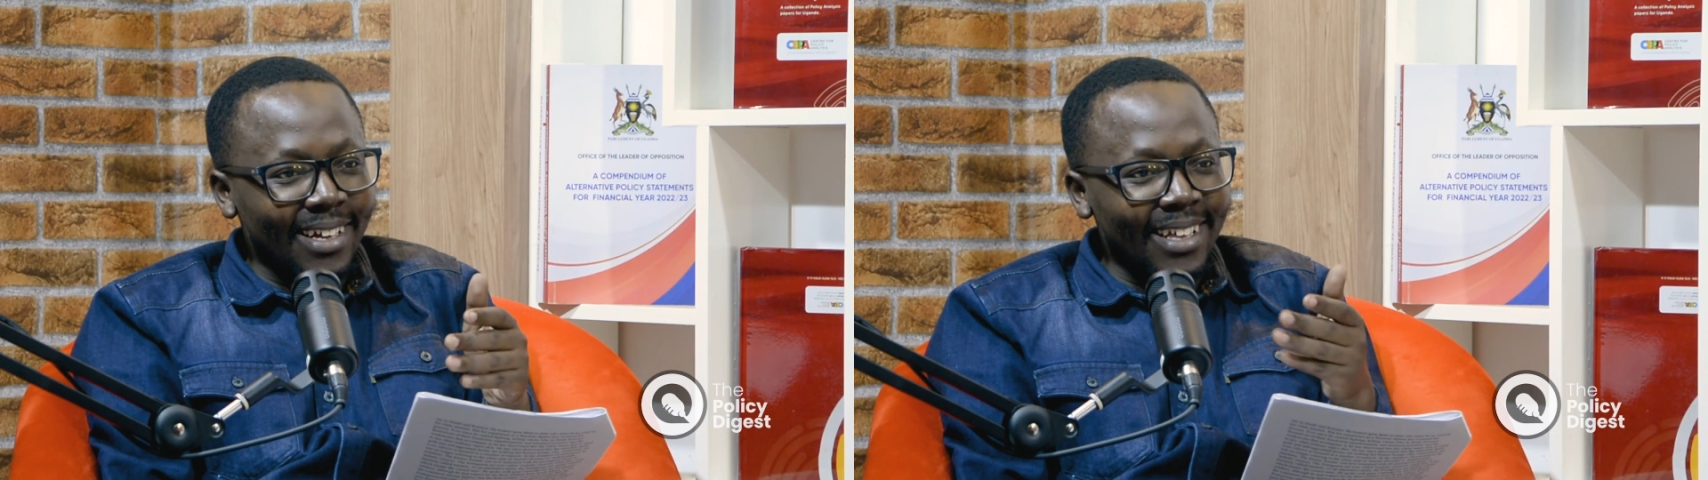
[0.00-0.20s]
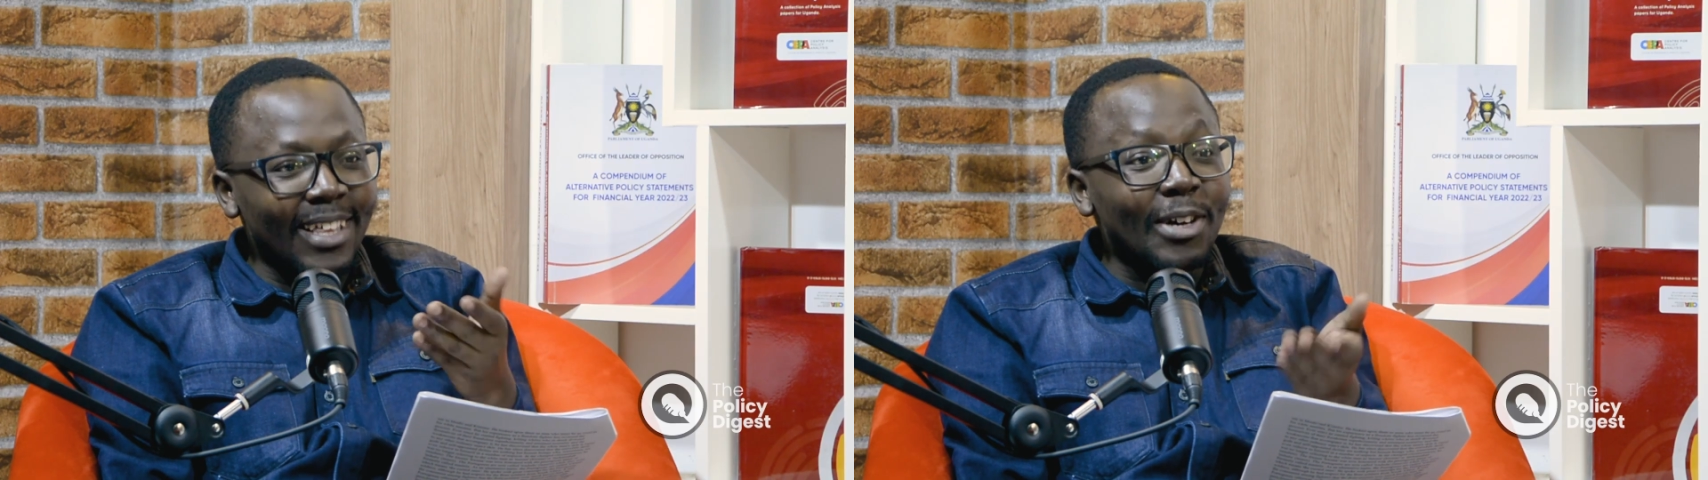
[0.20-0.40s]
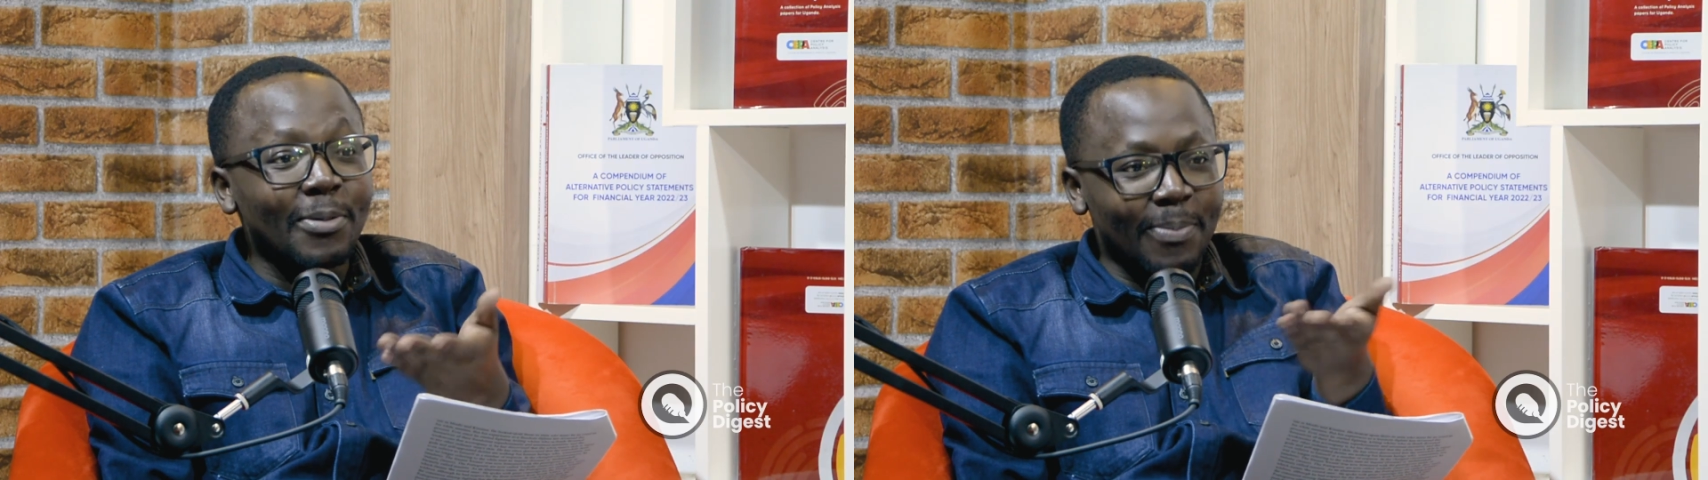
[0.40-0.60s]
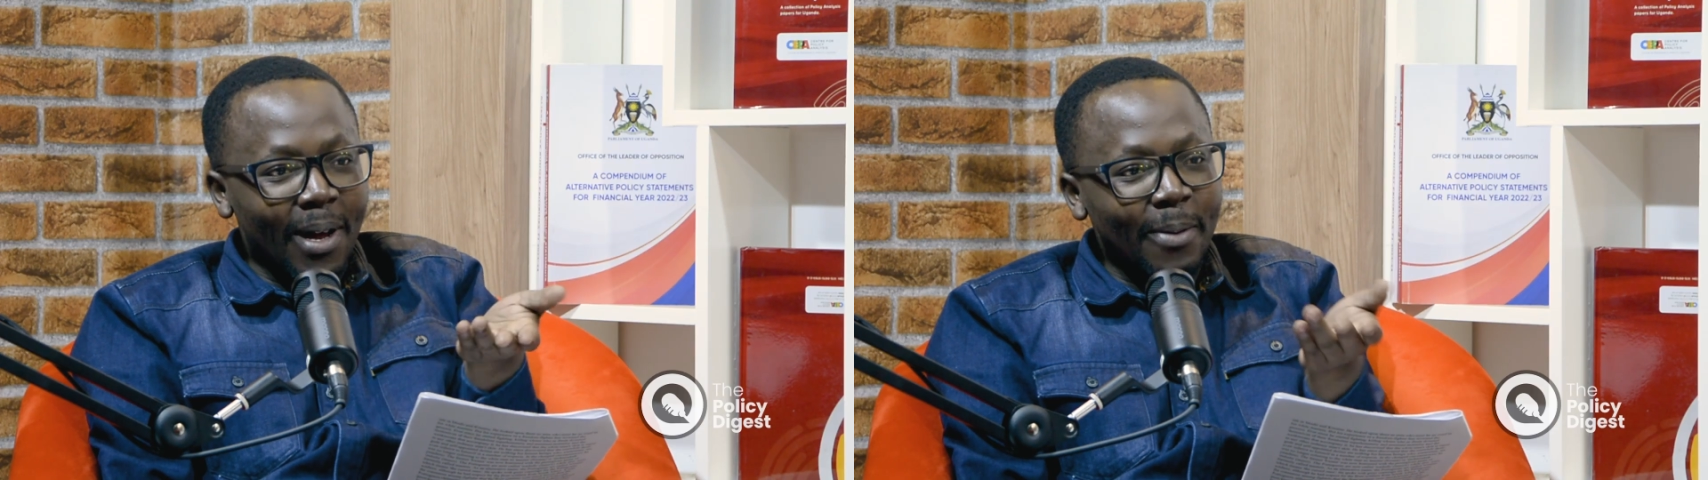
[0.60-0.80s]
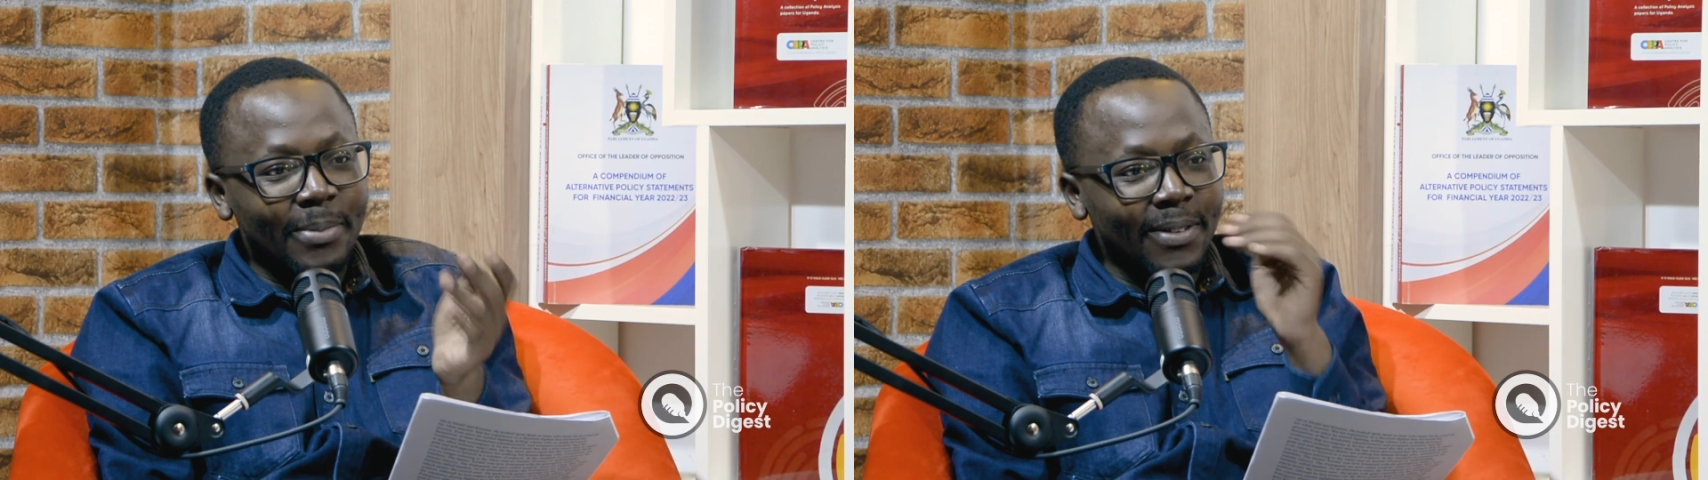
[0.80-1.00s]
He would
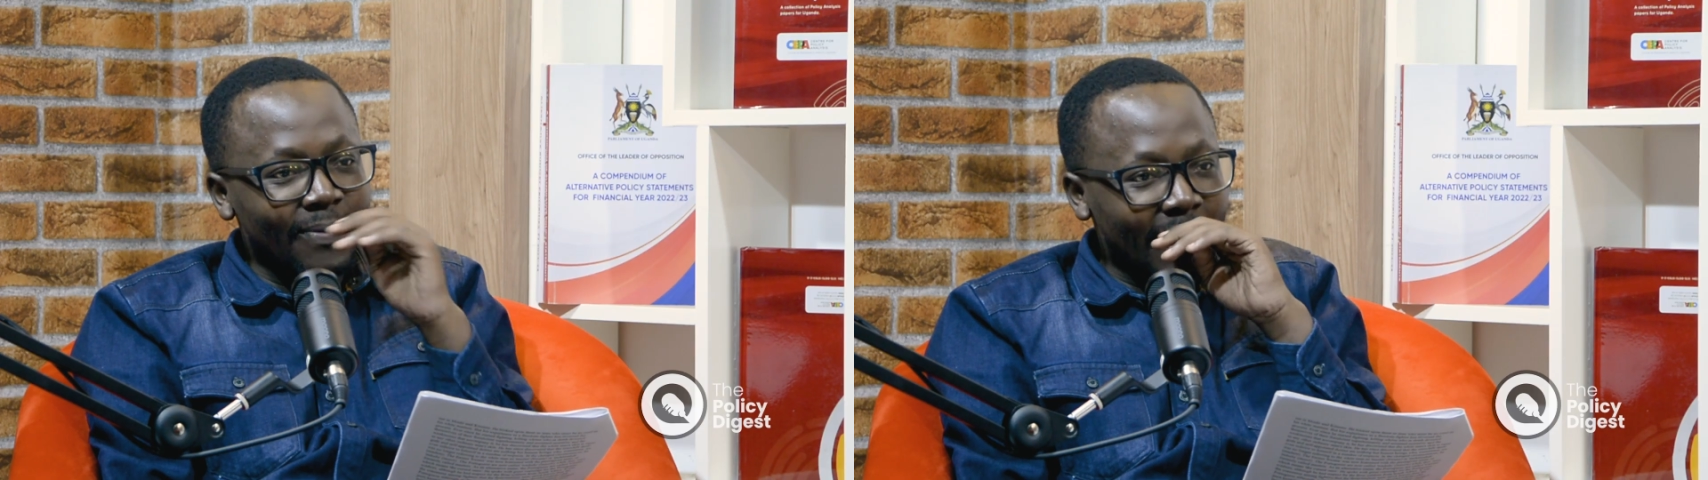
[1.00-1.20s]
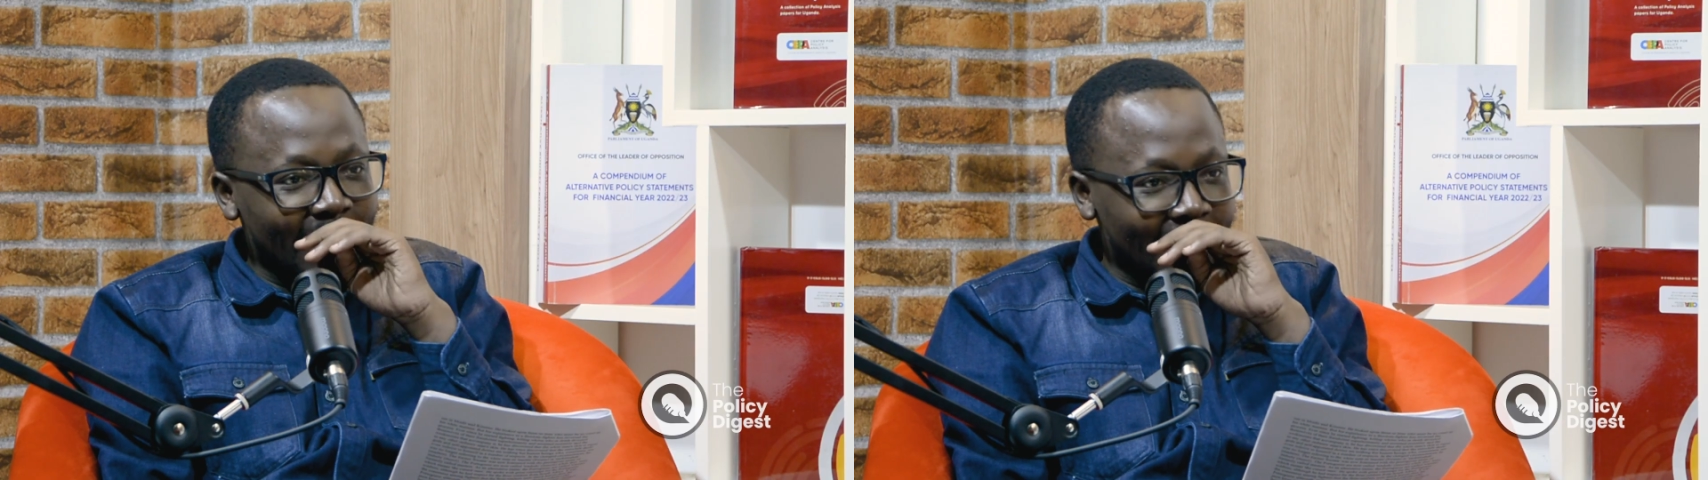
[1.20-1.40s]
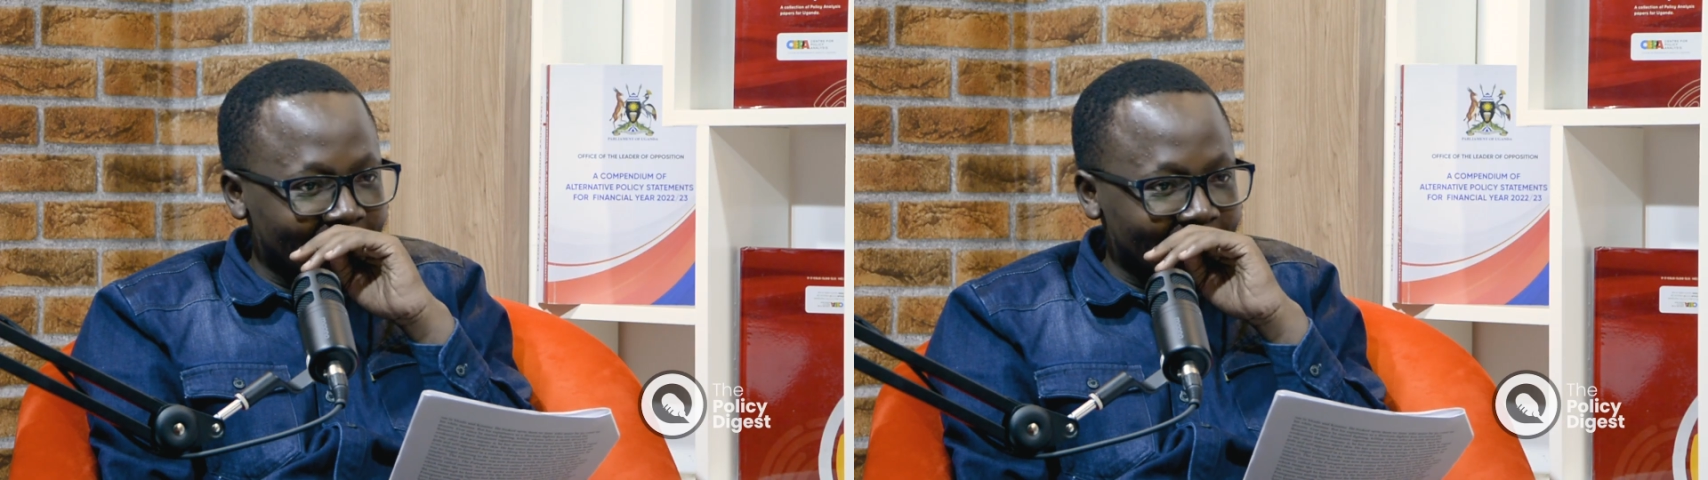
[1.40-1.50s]
perhaps invite